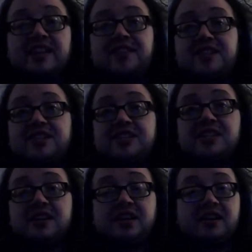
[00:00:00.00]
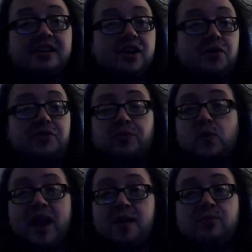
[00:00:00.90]
like this, you know,
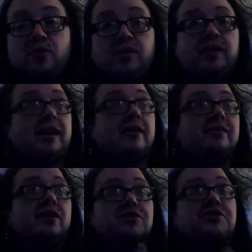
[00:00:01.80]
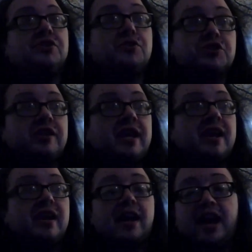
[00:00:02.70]
through April. Like, there's
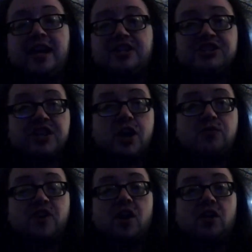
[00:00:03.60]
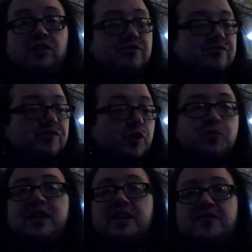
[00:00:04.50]
usually a snowfall
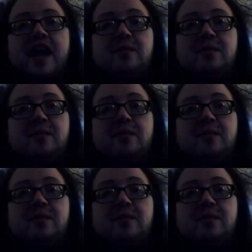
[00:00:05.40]
first week of